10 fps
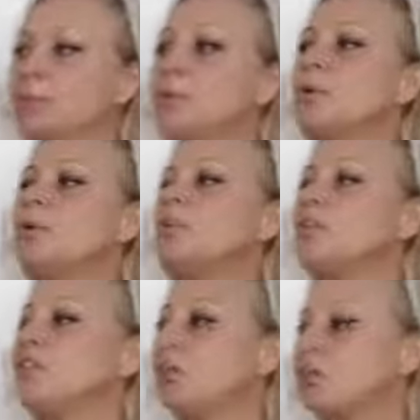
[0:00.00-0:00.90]
moves
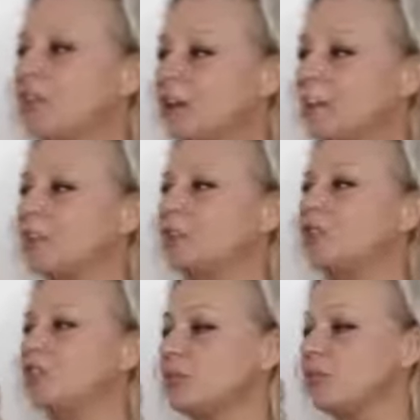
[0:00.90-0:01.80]
me forward, that
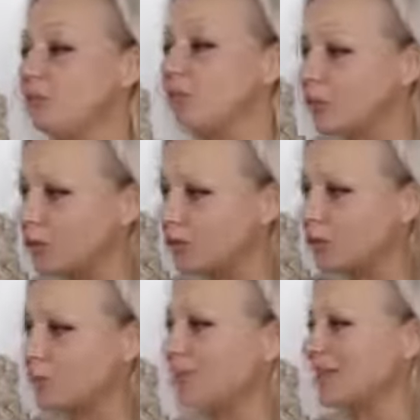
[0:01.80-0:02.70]
pushes me forward
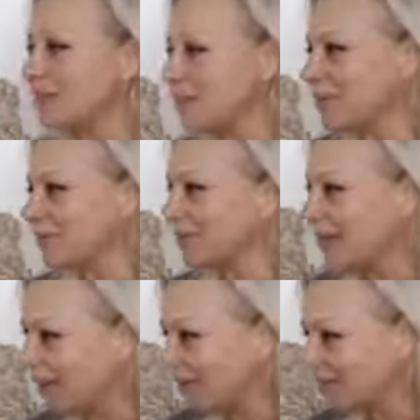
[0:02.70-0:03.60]
to better
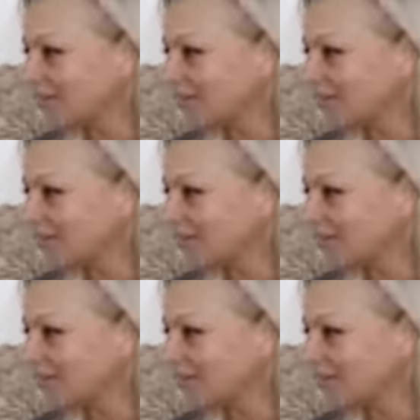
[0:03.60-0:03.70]
myself.